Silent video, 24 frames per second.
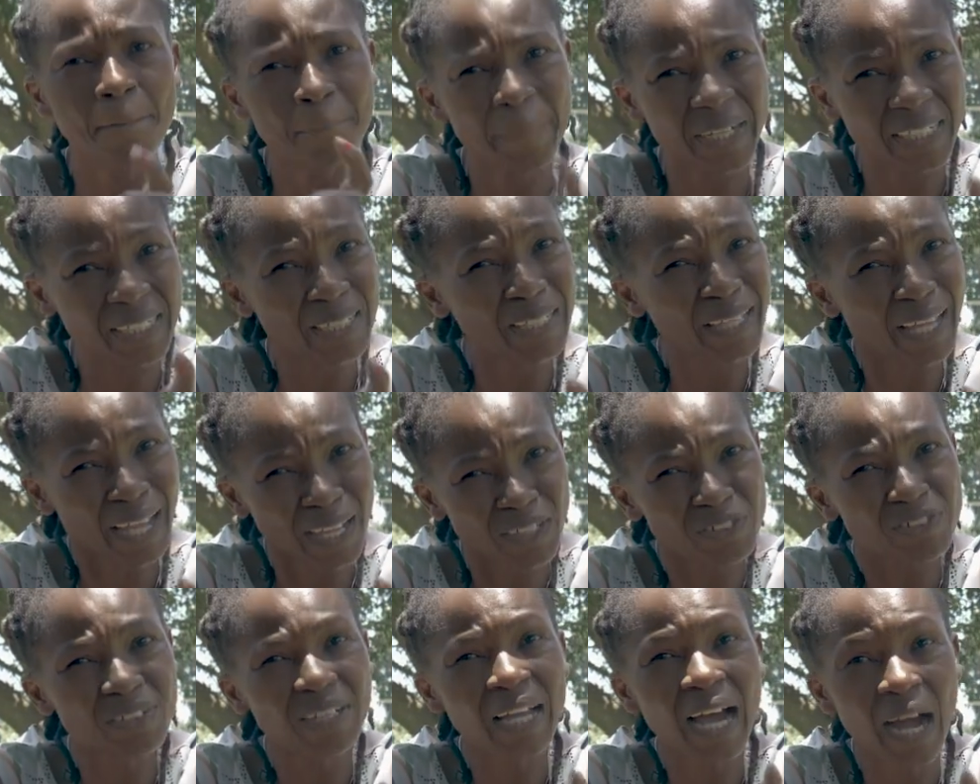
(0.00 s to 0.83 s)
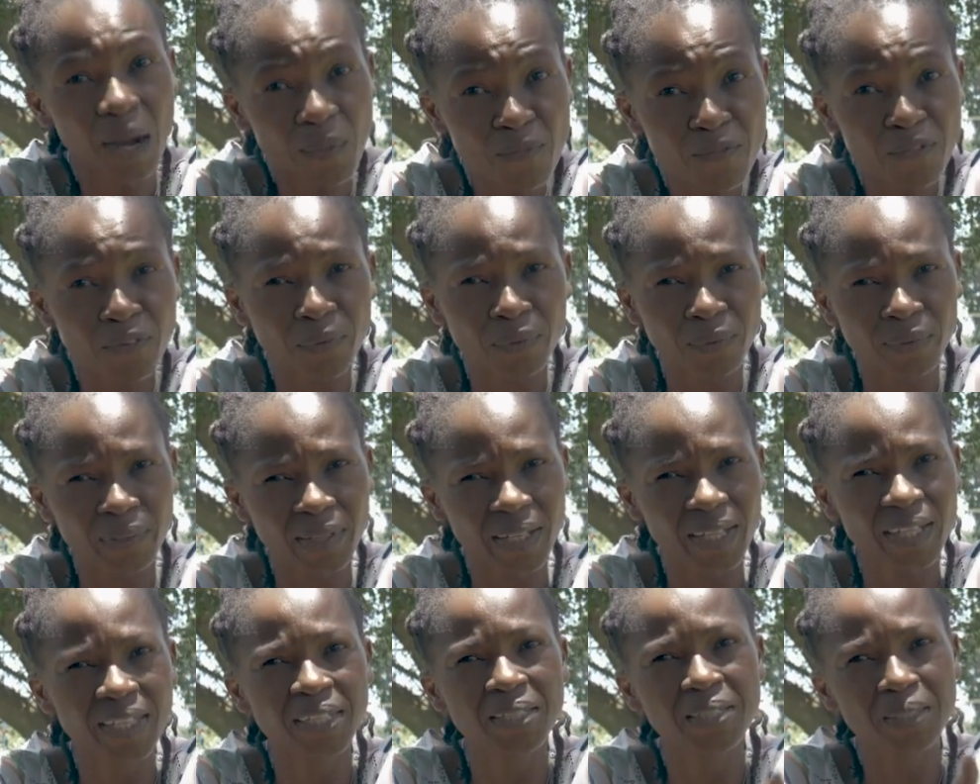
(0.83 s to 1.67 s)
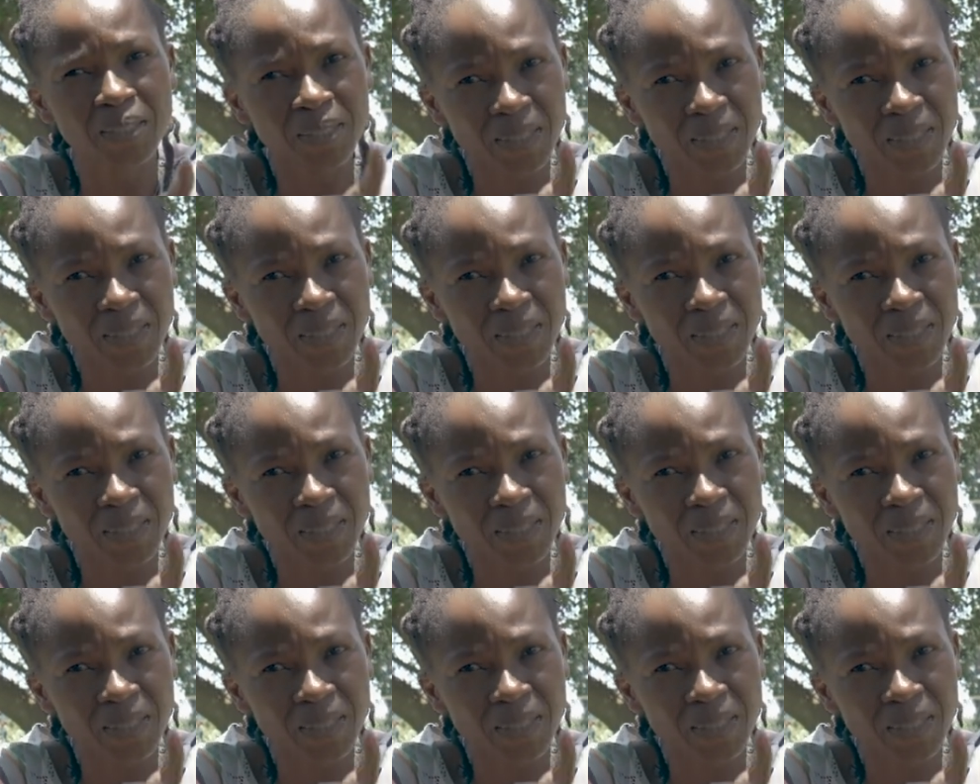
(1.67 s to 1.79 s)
but they're actually harmful, and